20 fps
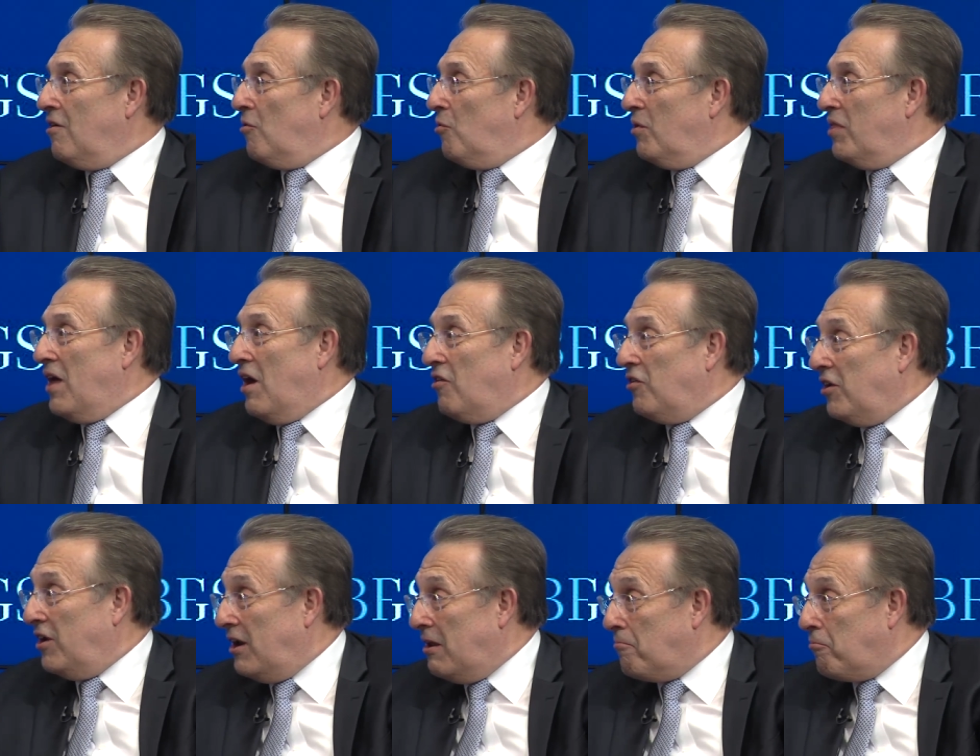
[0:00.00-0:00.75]
without
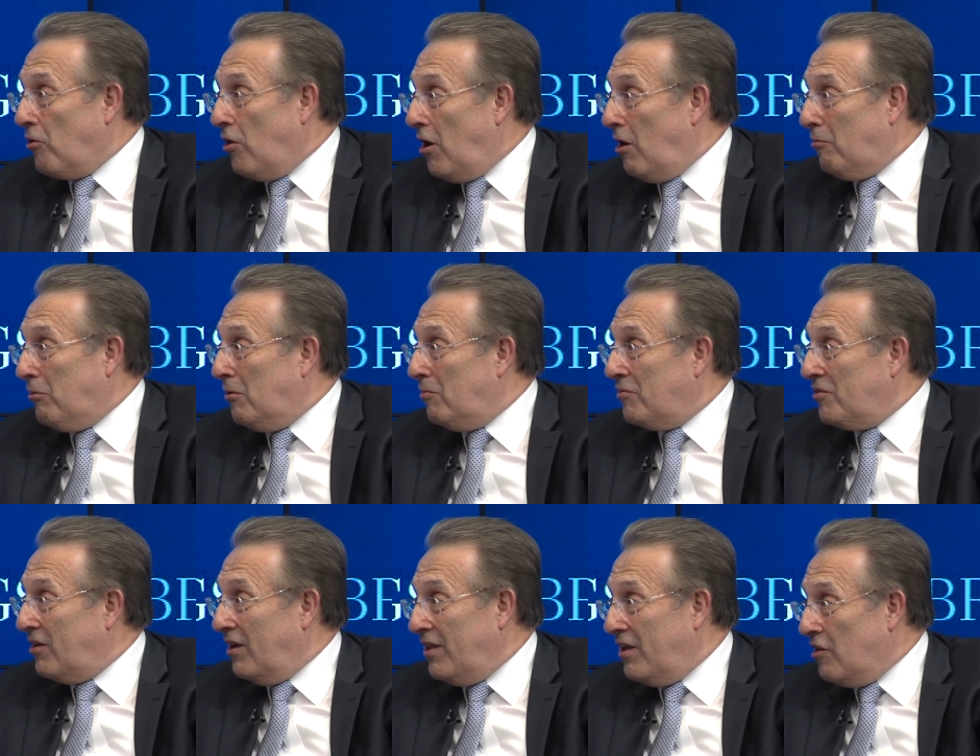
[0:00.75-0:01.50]
any
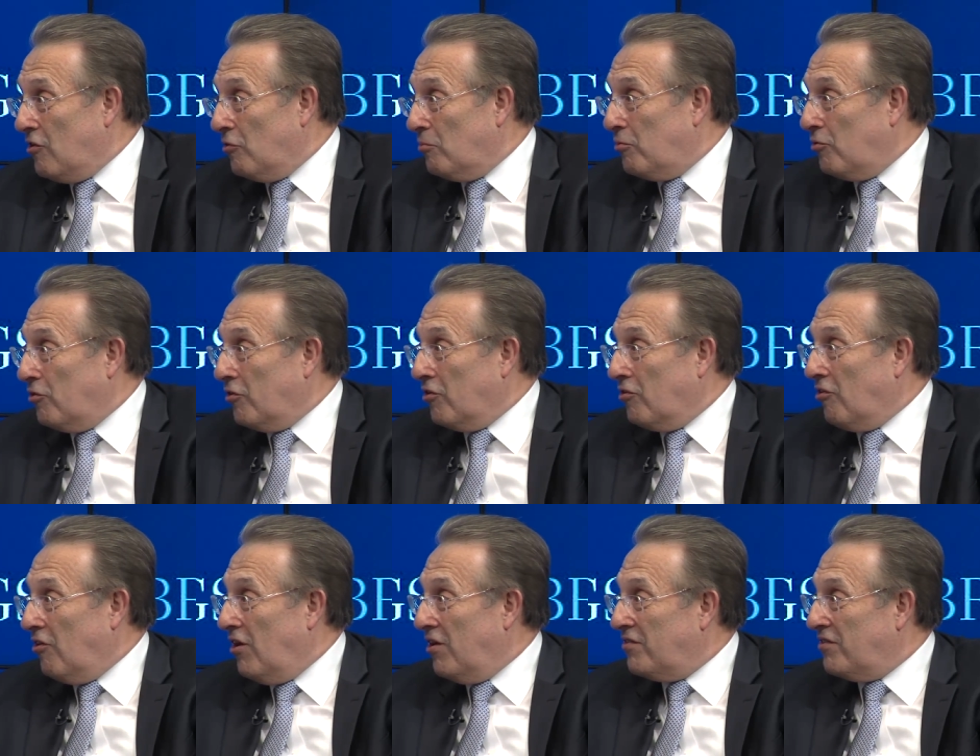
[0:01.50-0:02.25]
problems, legal border
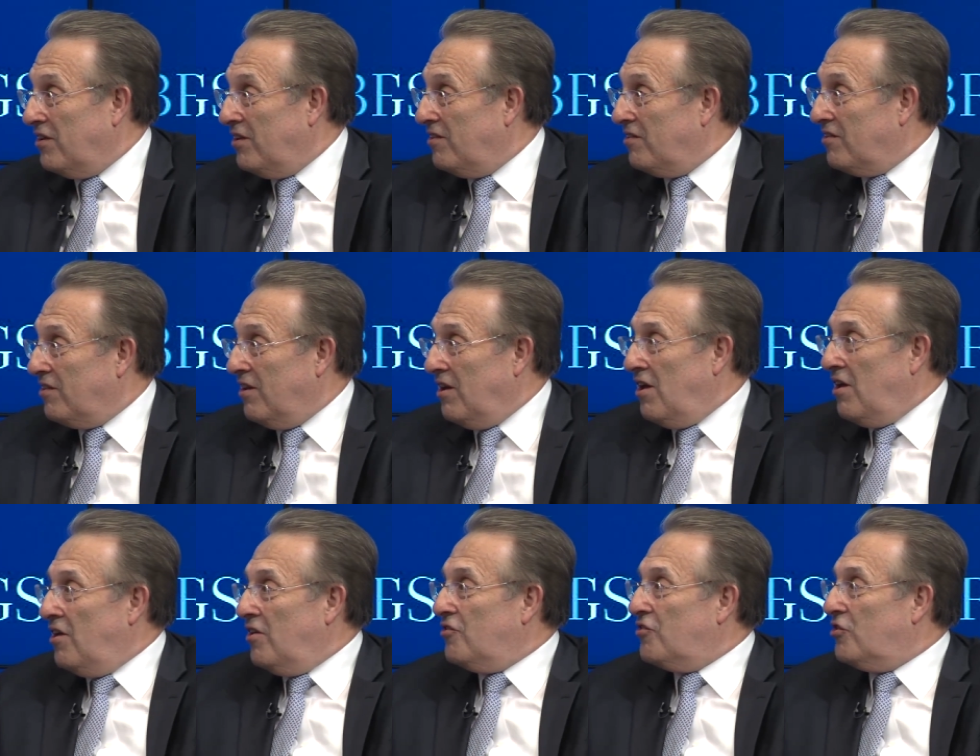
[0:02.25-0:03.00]
crossings,
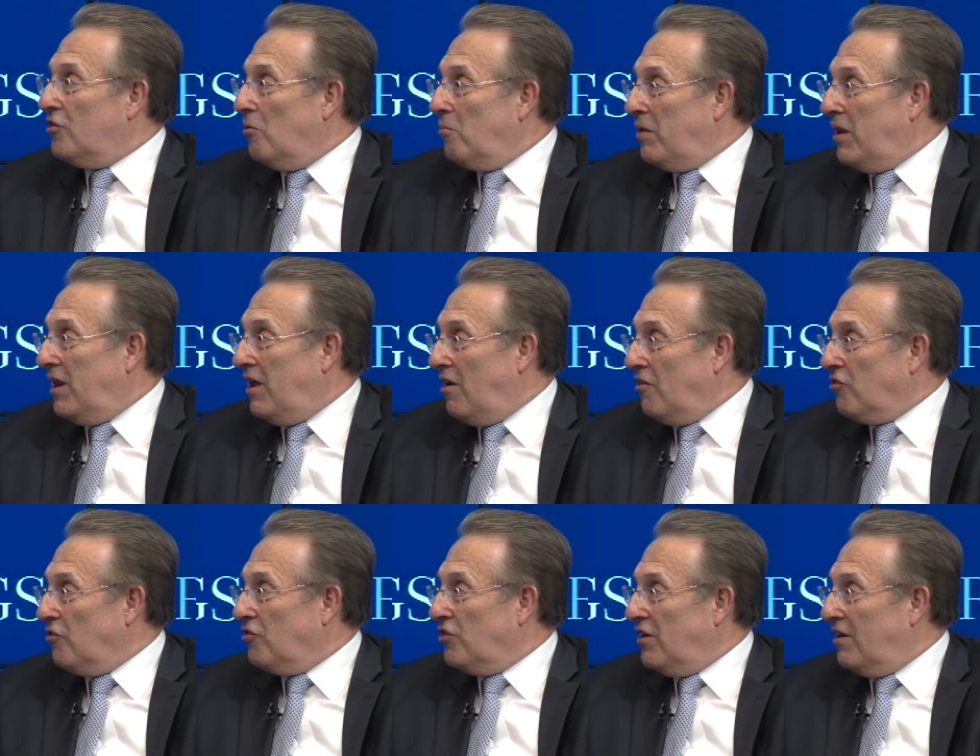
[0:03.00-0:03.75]
so many
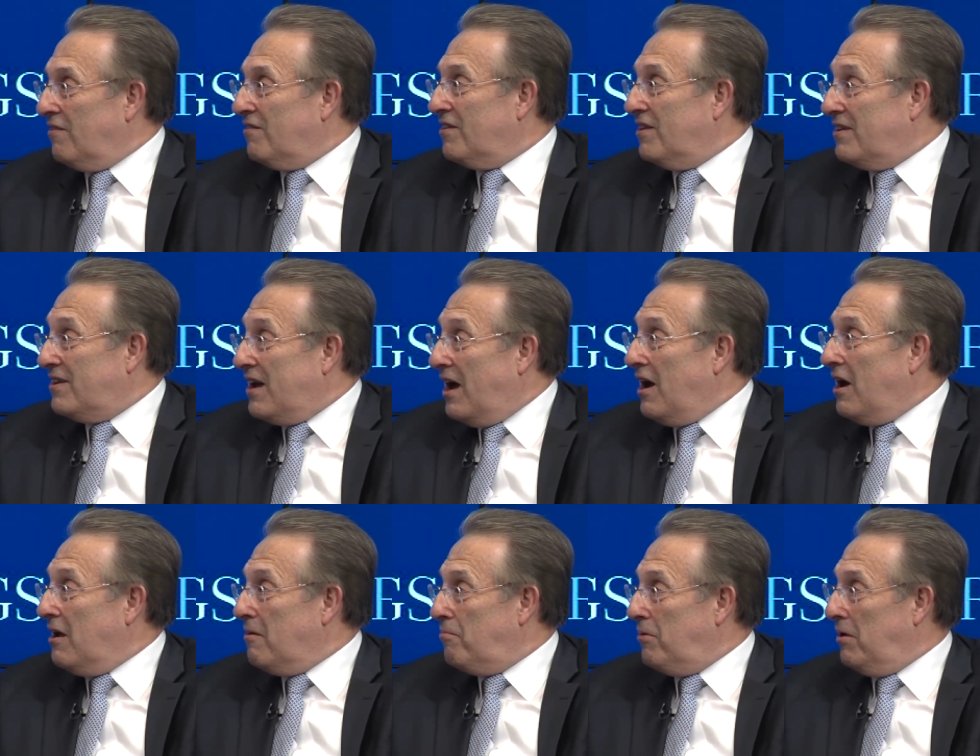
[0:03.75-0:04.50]
other things that
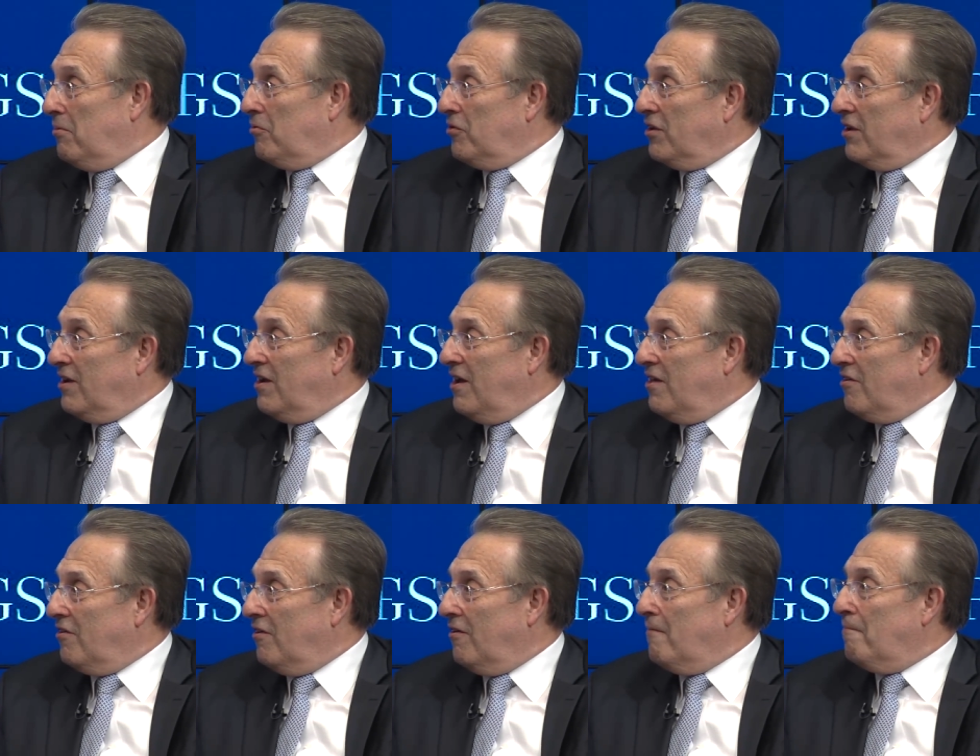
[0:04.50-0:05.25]
tie people
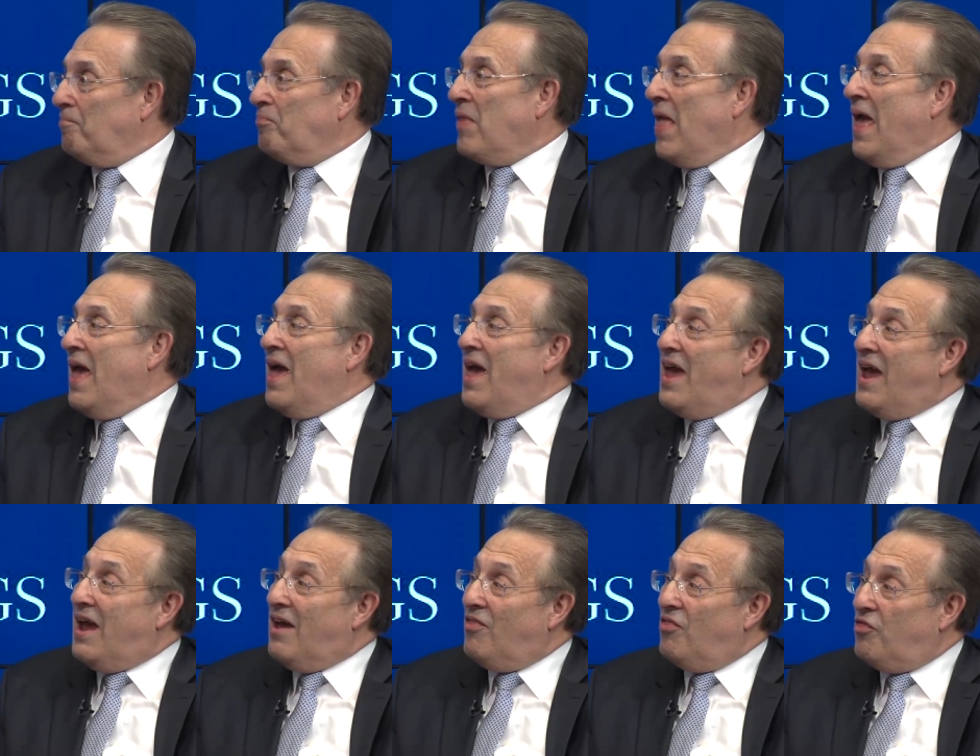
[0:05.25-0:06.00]
together.
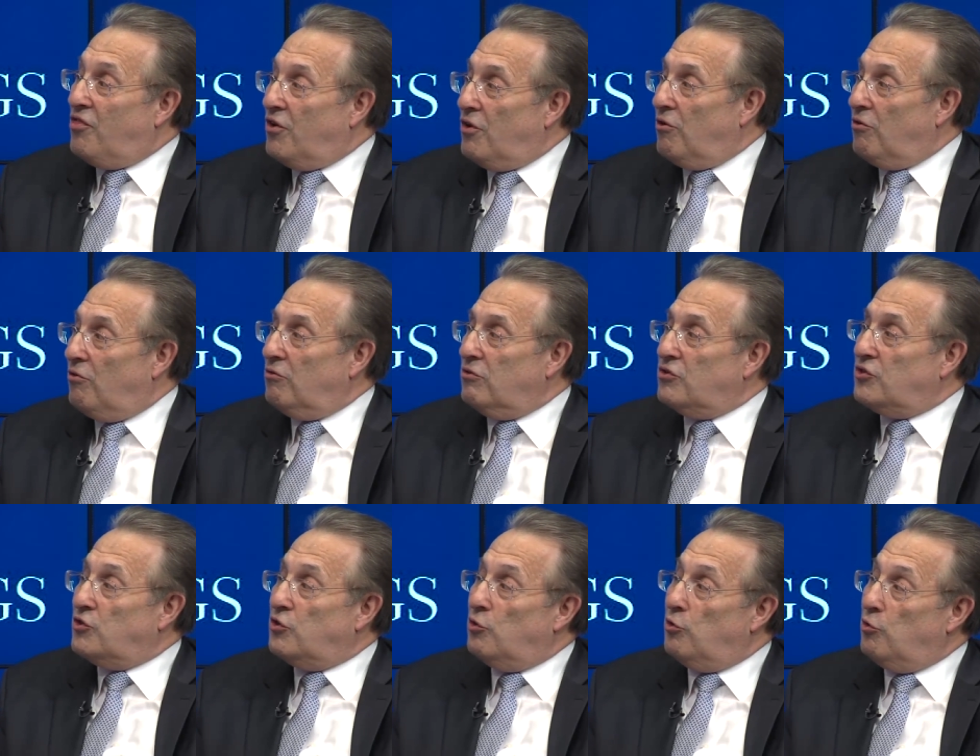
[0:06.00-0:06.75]
And
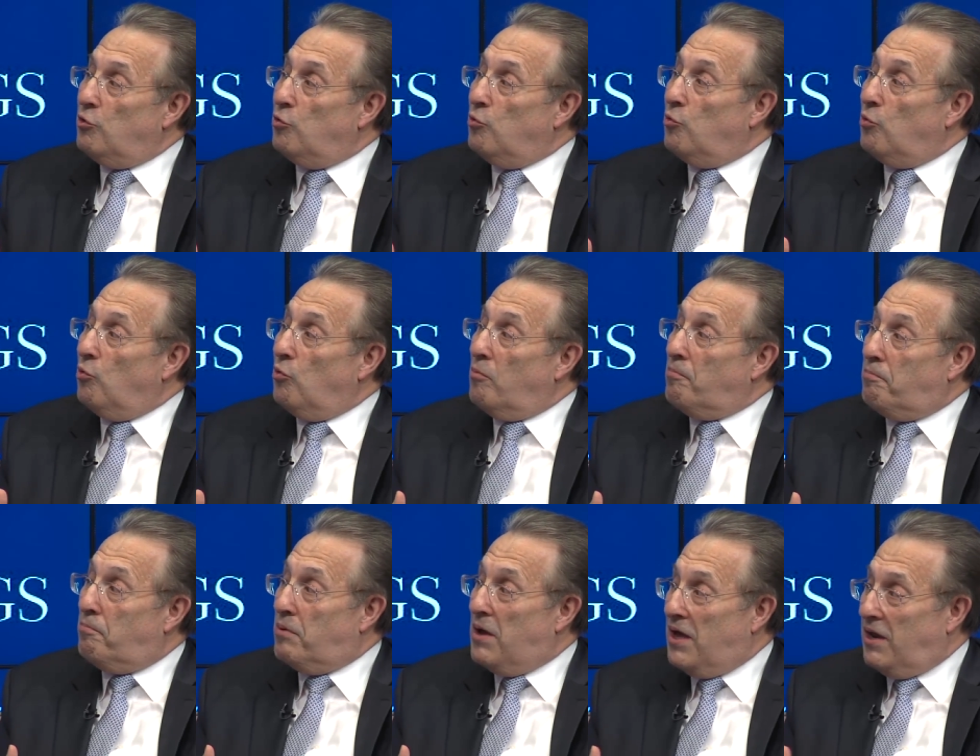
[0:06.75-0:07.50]
those who
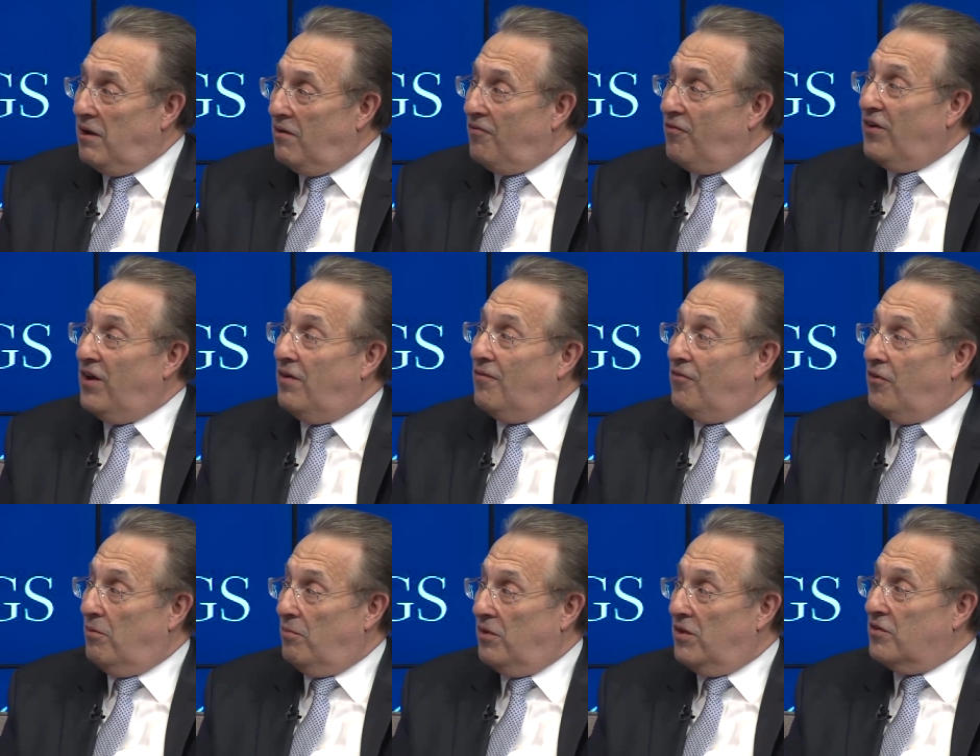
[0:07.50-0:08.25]
benefit
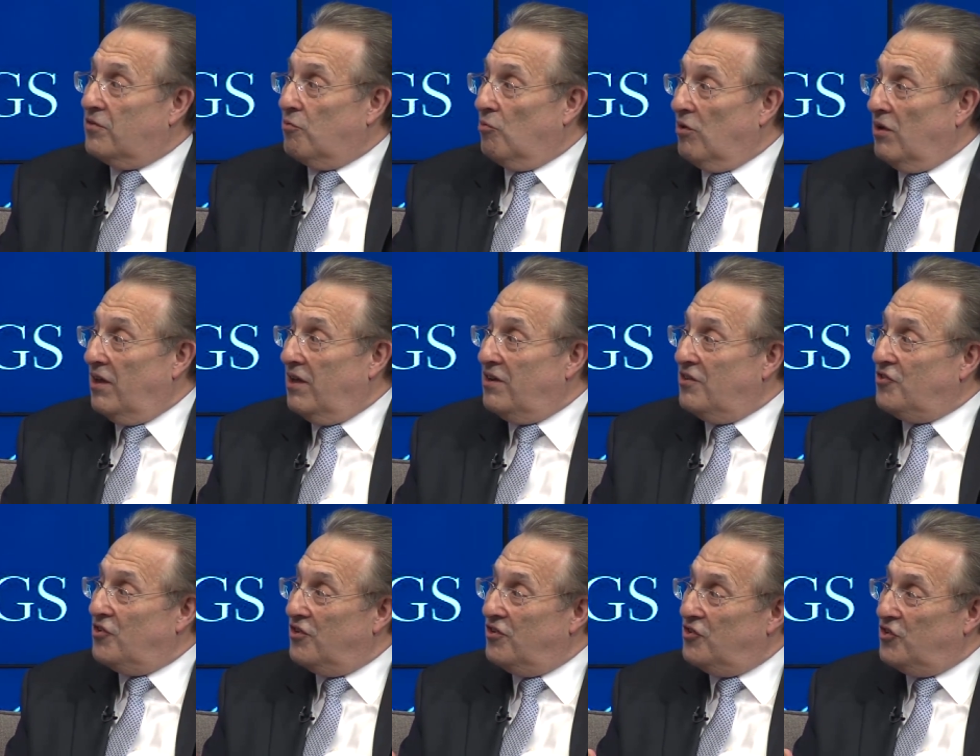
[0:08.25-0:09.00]
from this
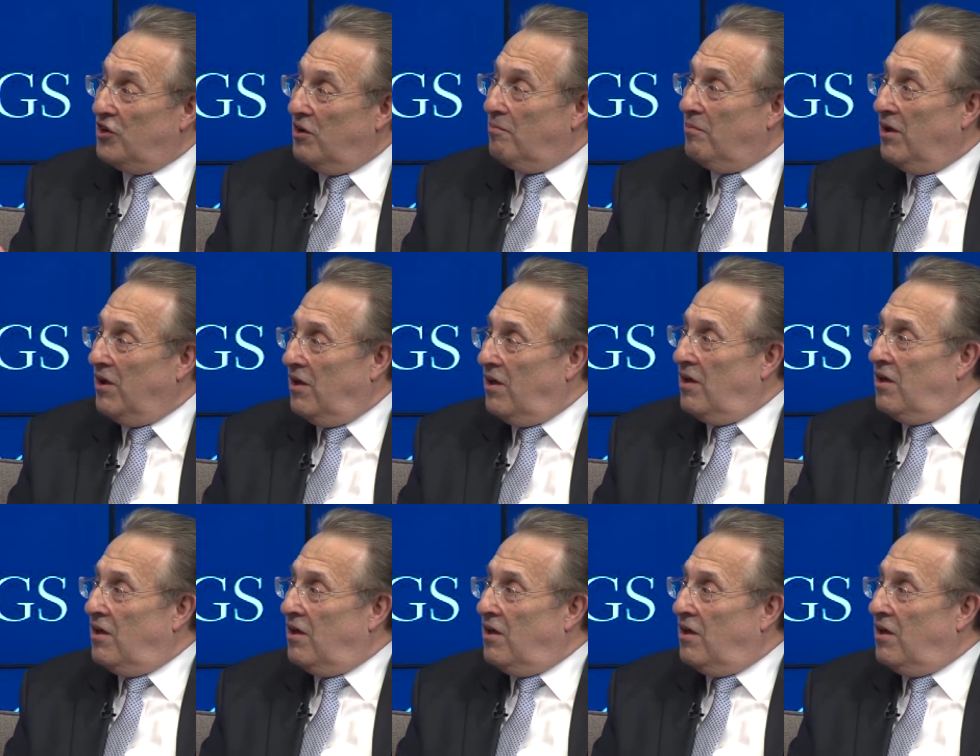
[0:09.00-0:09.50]
relationship